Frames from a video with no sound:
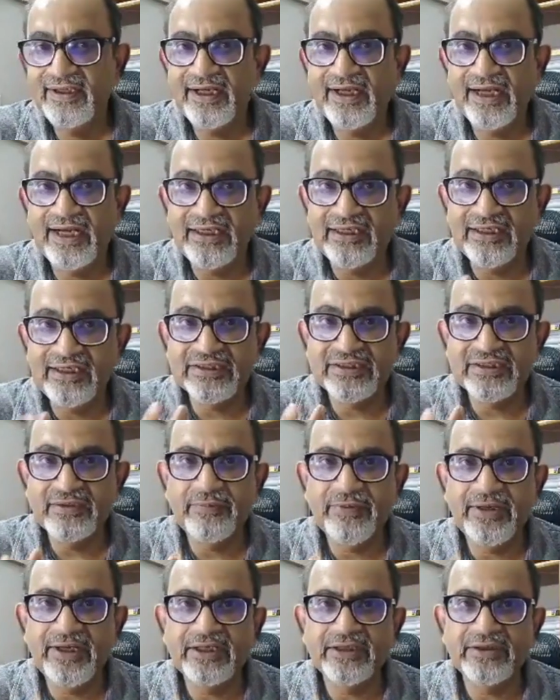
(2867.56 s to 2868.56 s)

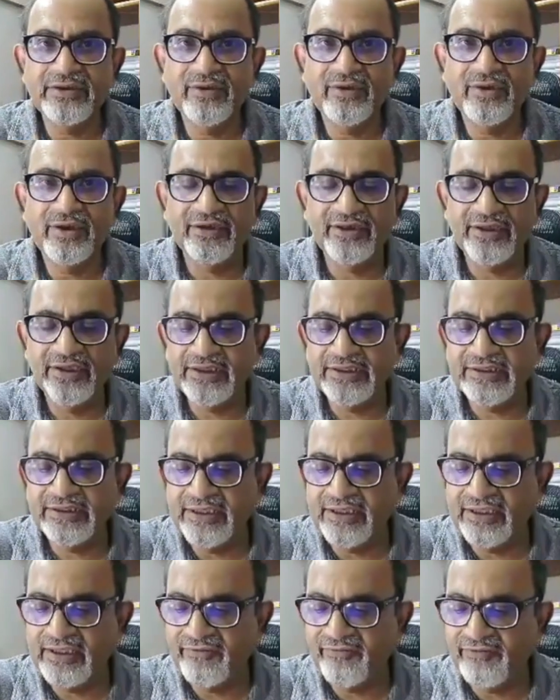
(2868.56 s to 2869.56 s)
anticipate ureteric
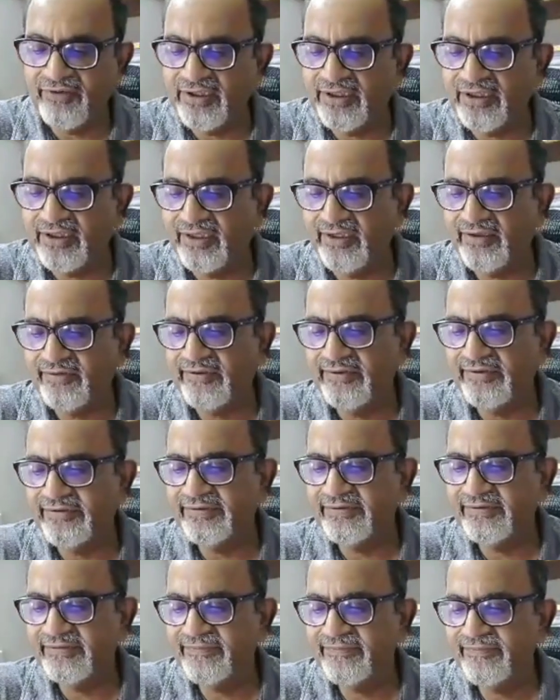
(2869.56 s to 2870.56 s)
injury in difficult cases.